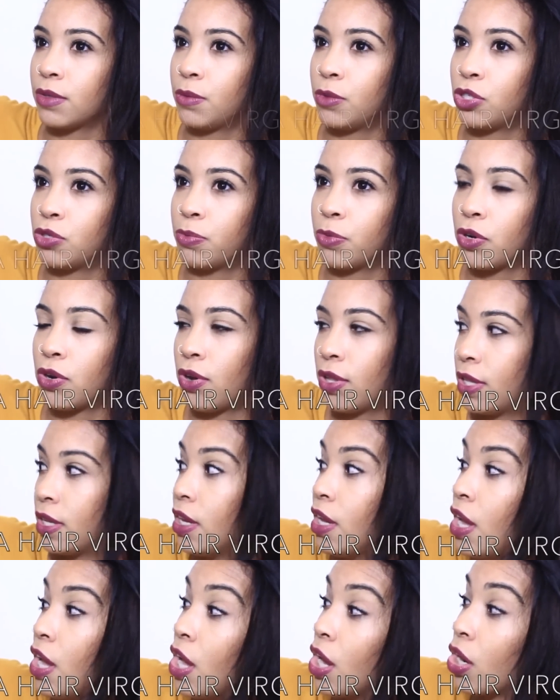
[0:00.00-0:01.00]

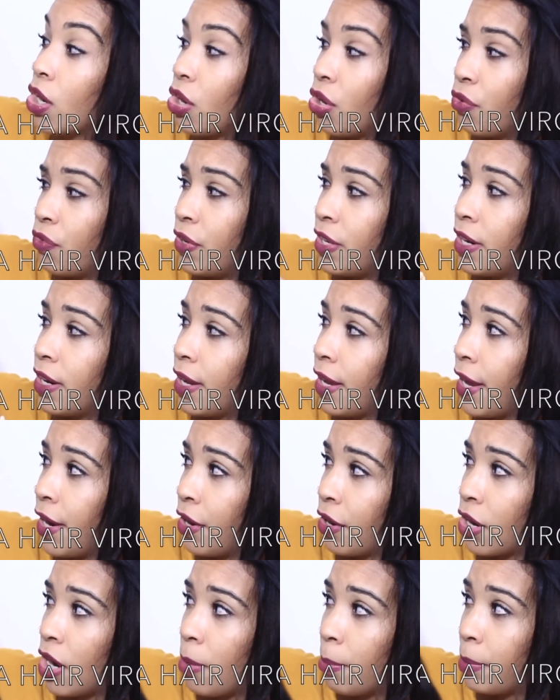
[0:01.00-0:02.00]
whatchamacallit, Carita
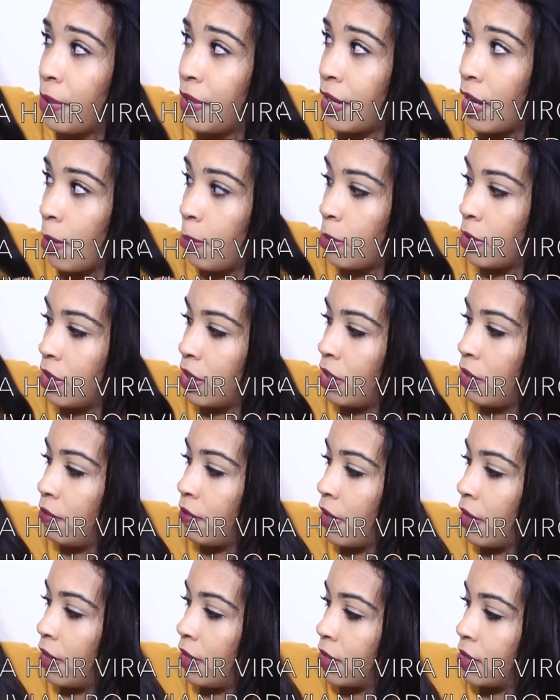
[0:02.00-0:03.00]
Hair Company, I
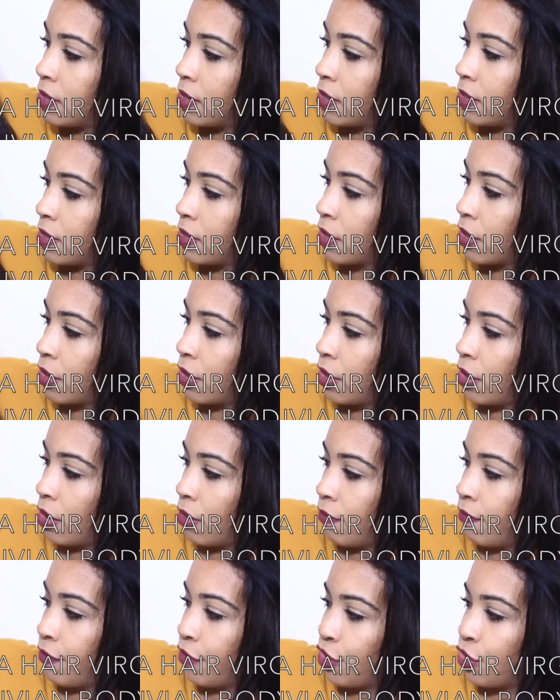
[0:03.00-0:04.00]
believe, and this is
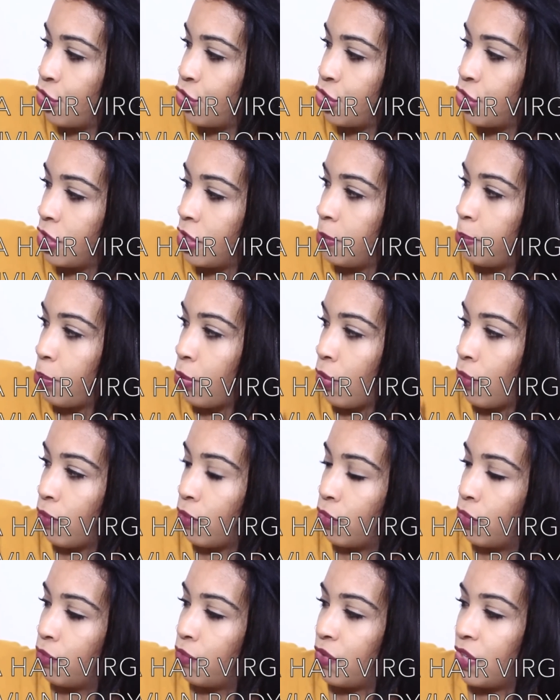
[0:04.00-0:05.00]
their Virgin
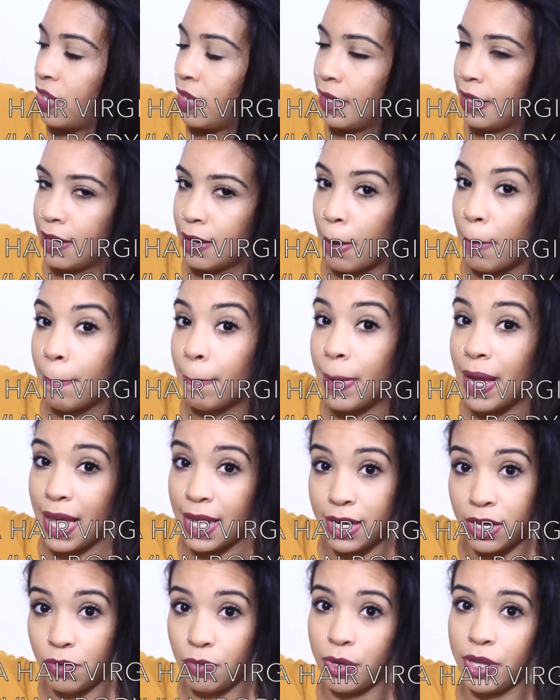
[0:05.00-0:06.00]
Peruvian
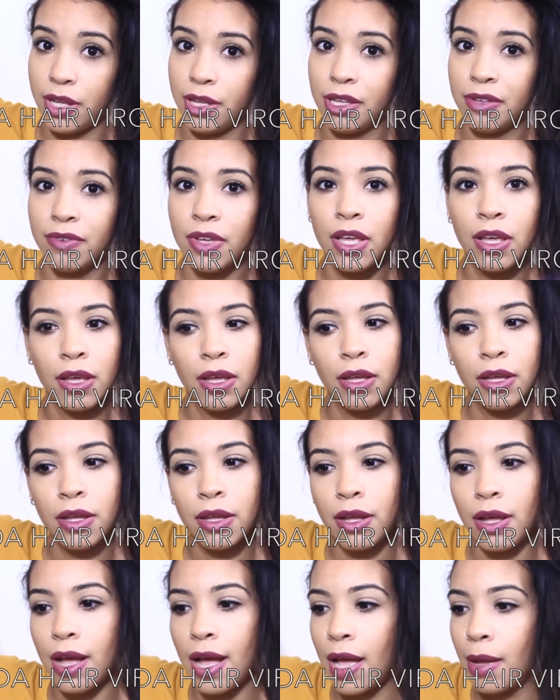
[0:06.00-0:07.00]
Body Wave.
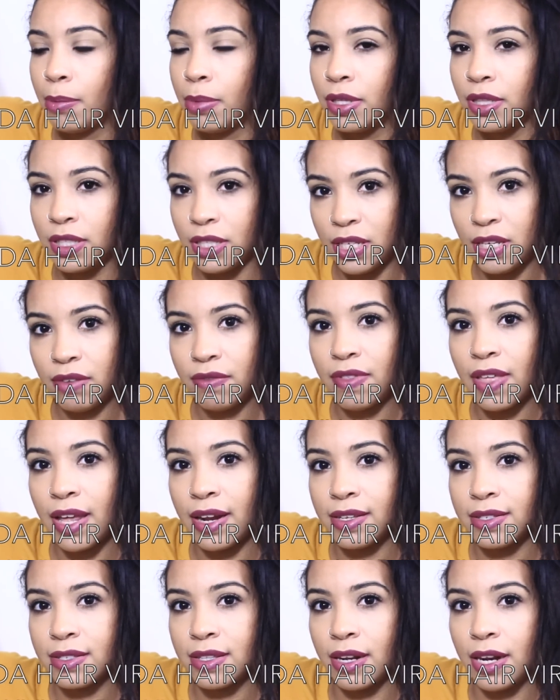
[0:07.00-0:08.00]
I believe
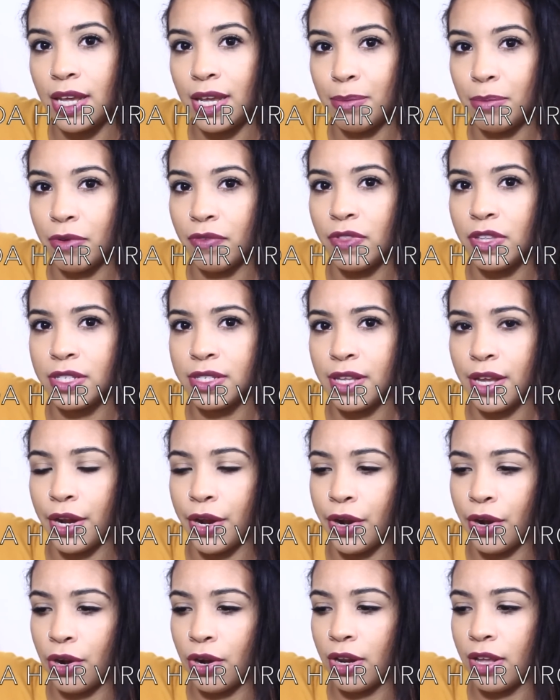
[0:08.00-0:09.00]
that is the name of this
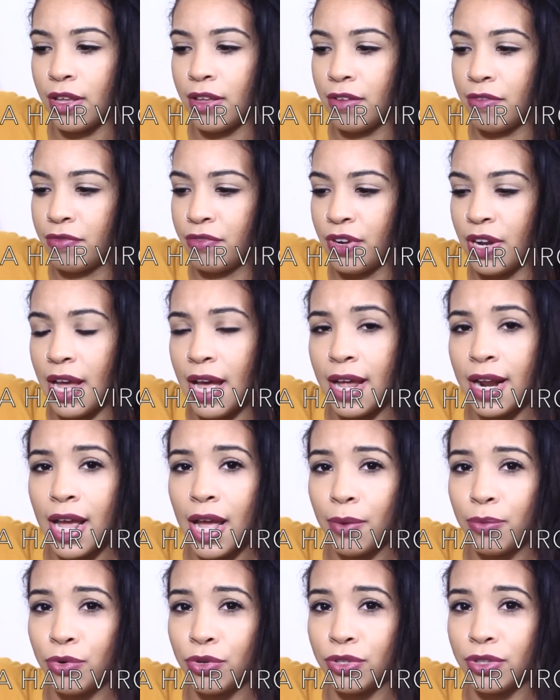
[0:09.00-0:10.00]
hair. If not,
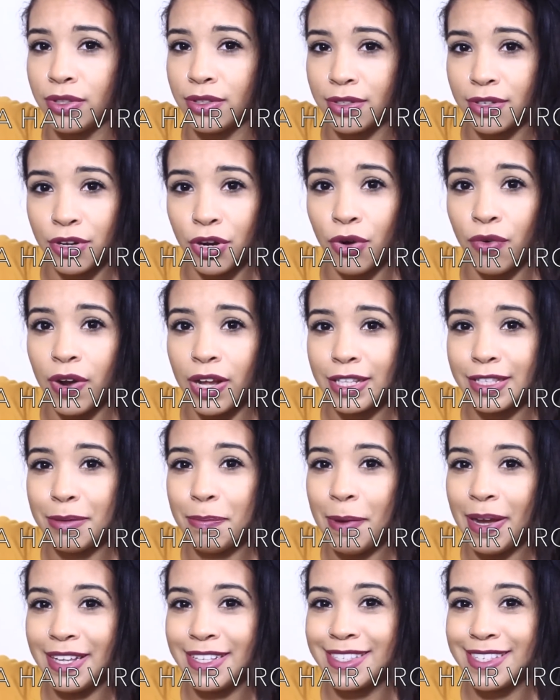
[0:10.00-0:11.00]
I will
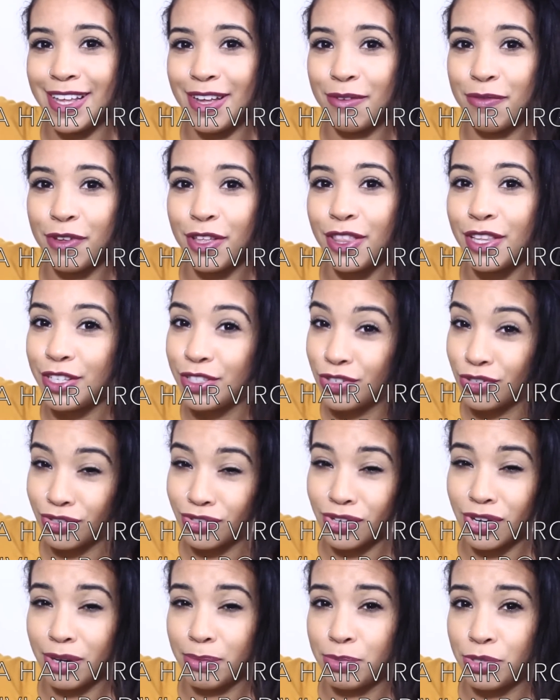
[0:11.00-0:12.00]
correct myself in the
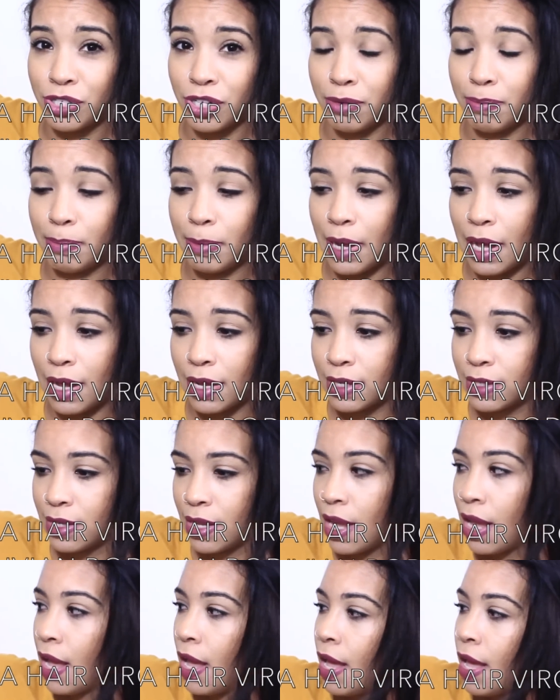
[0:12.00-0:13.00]
description
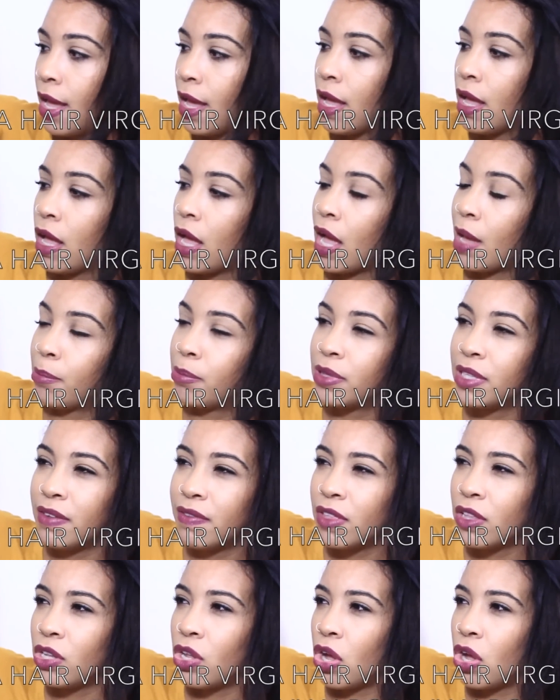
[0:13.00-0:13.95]
box. I believe the